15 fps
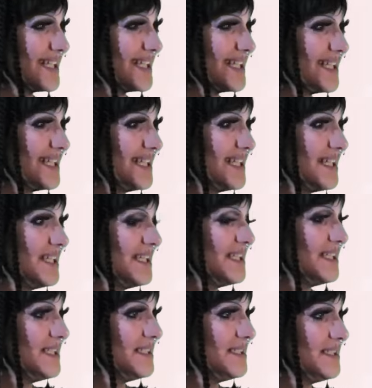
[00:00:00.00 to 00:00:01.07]

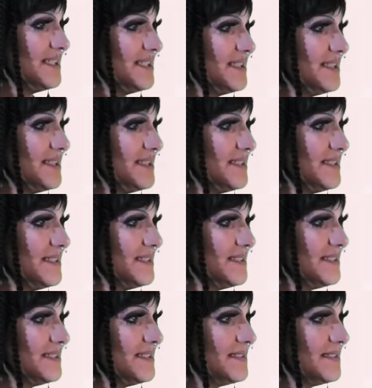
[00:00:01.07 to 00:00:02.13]

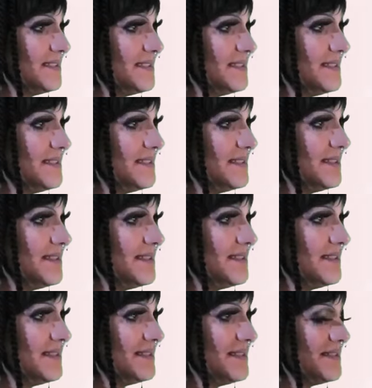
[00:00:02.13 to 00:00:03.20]

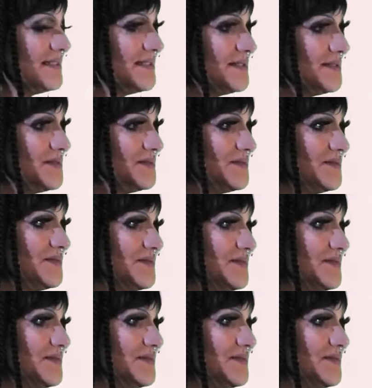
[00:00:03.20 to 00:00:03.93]
[no speech]